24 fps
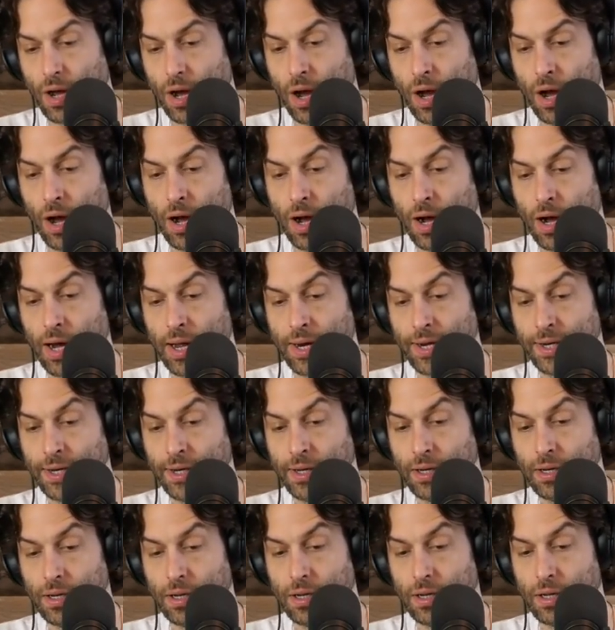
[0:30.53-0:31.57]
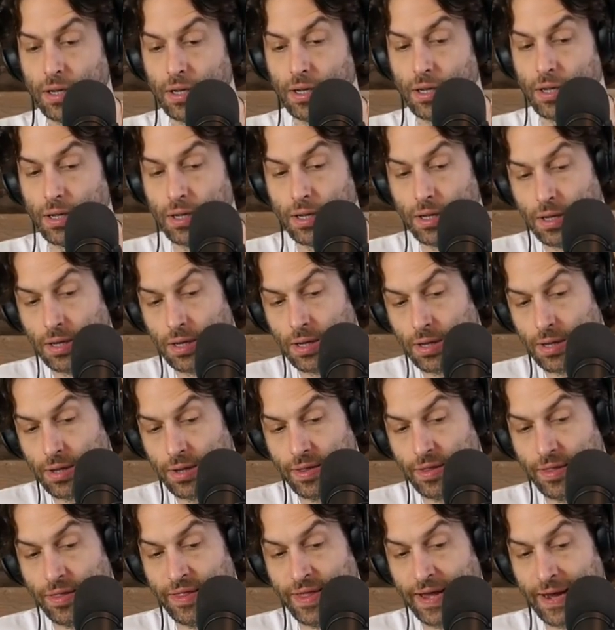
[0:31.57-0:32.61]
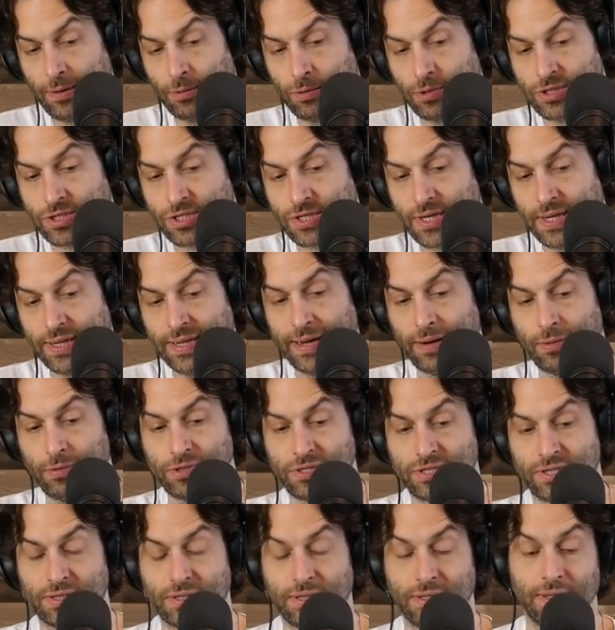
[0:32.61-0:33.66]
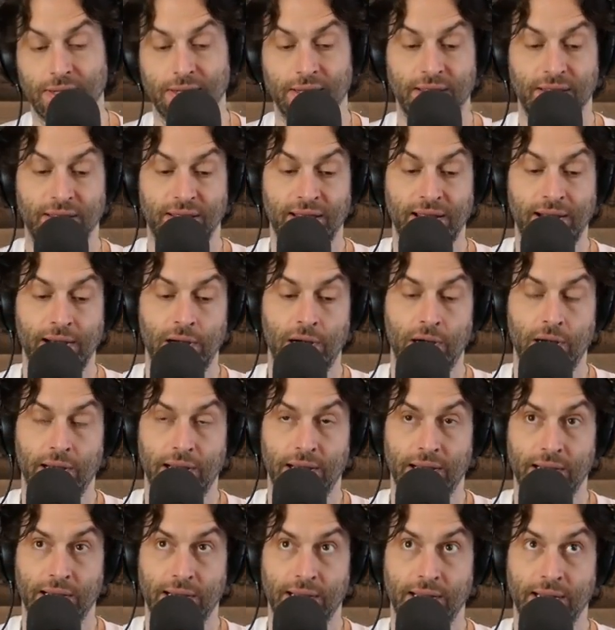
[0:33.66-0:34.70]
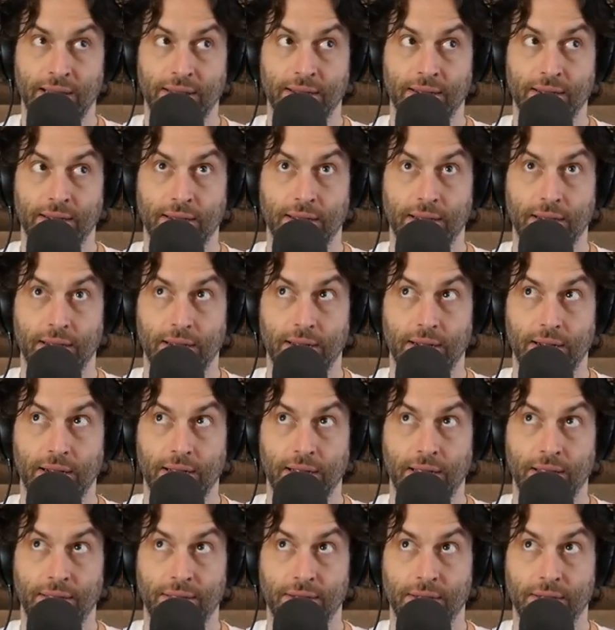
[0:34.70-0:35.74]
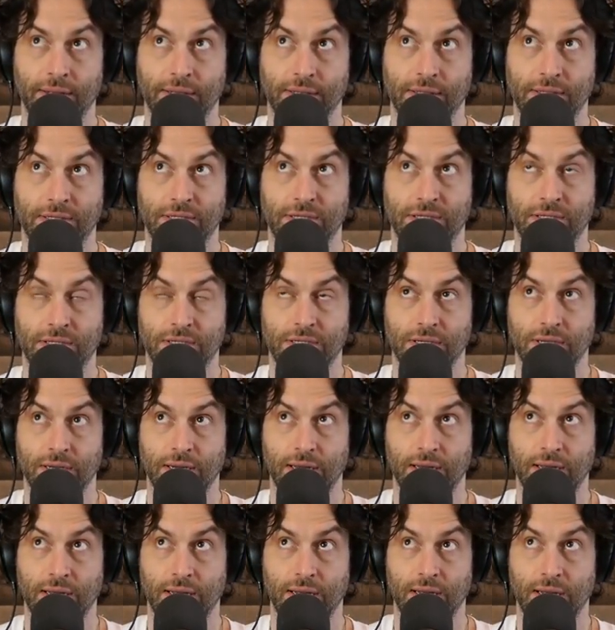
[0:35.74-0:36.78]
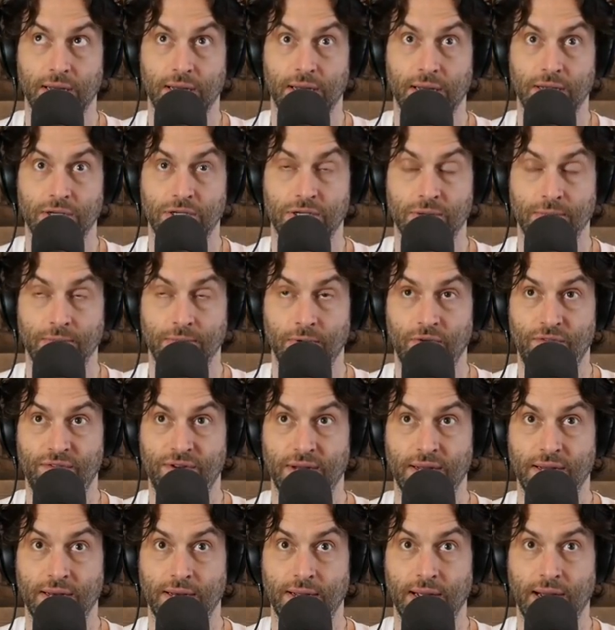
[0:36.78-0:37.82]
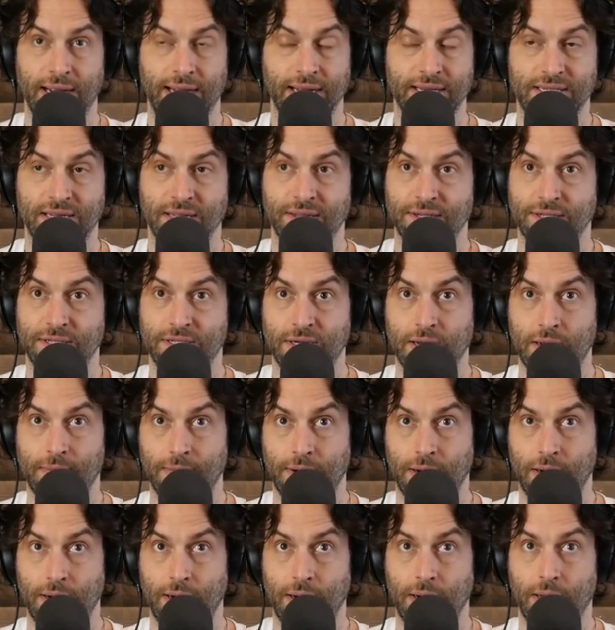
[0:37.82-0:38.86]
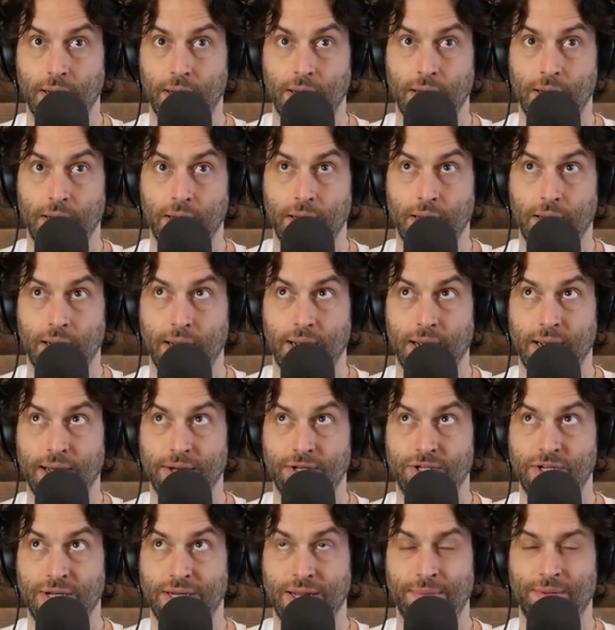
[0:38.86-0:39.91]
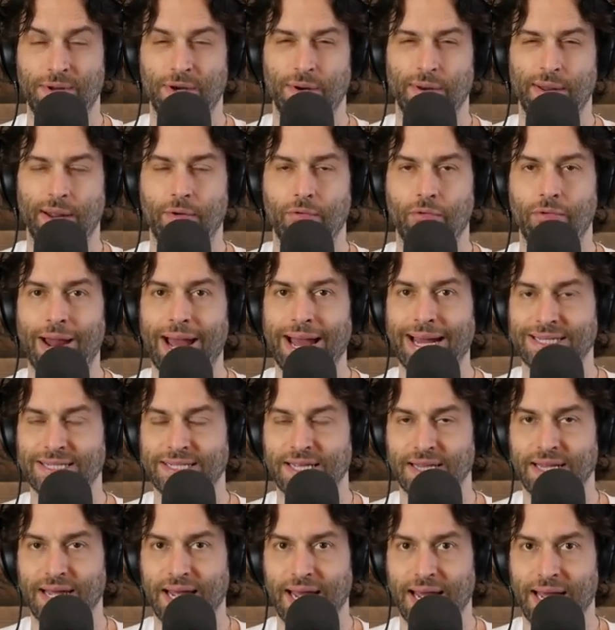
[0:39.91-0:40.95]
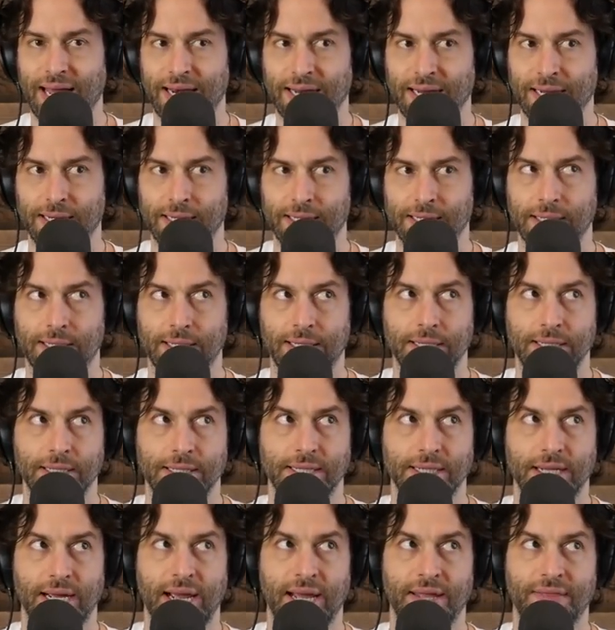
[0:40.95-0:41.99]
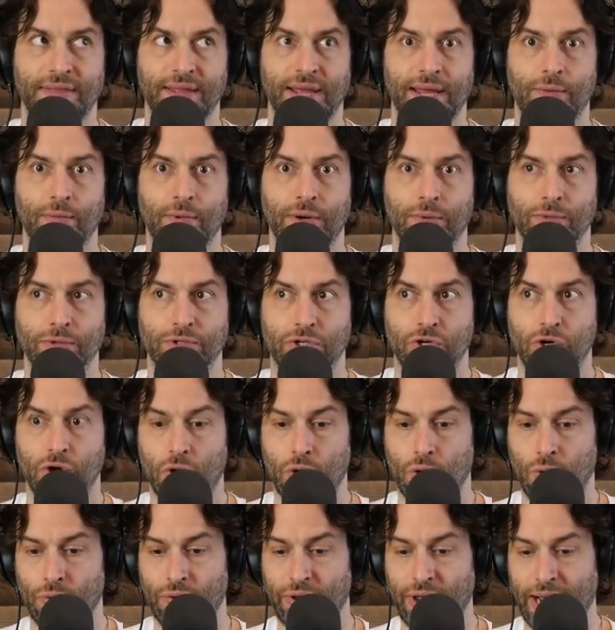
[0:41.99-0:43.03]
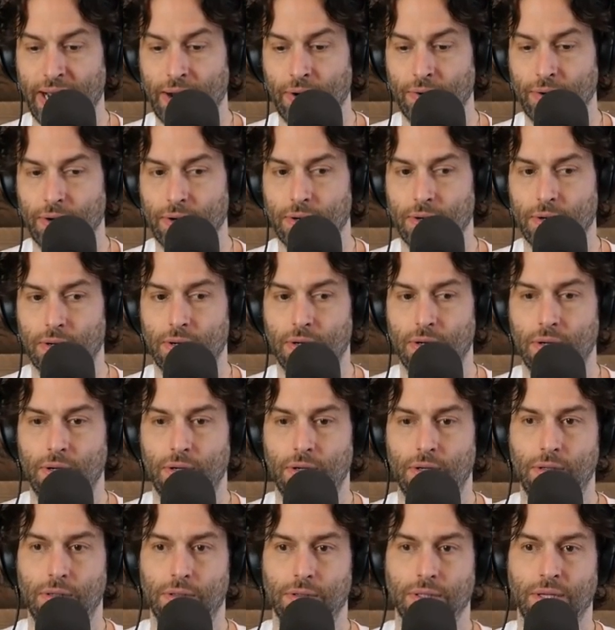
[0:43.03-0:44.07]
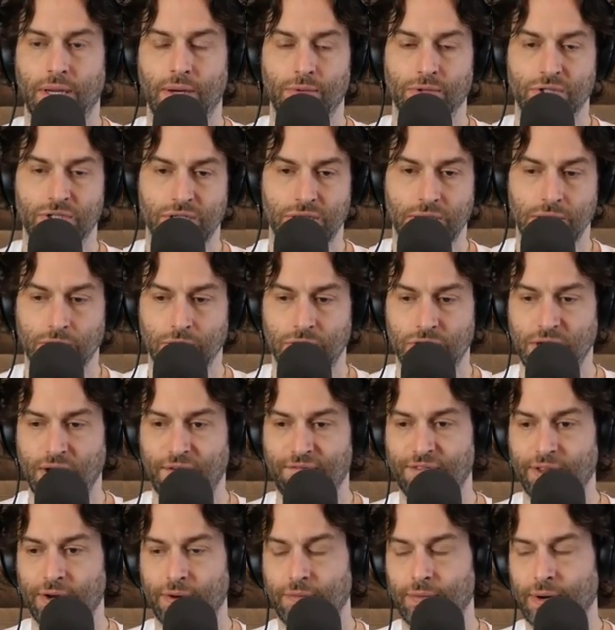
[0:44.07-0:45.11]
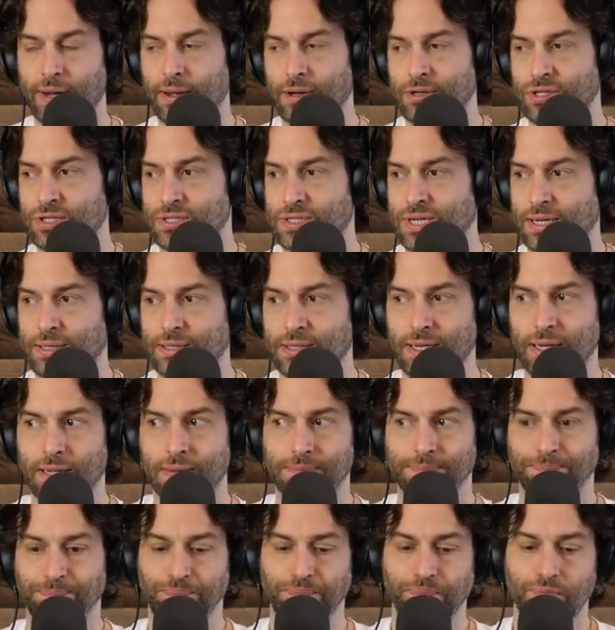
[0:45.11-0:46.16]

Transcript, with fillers: on that was that was there in in the in the she moved in I guess in the summer and she kept hearing like rats in the attic and then when it was cold out there was still shuffling around she's like damn